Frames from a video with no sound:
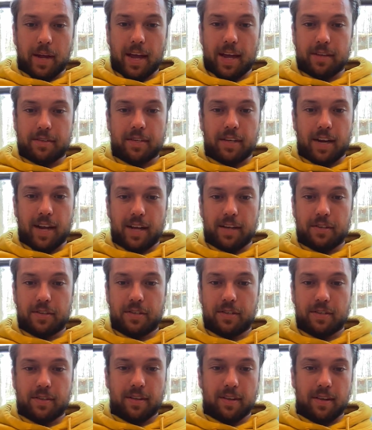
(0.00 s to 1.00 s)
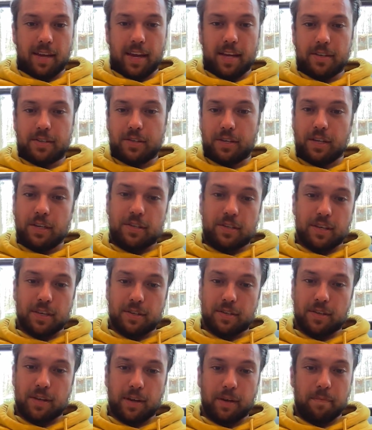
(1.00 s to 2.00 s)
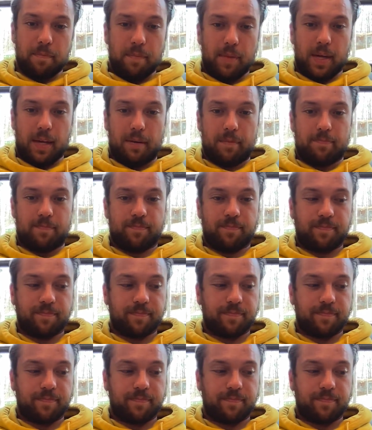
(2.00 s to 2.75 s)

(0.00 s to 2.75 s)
has a nice AC system and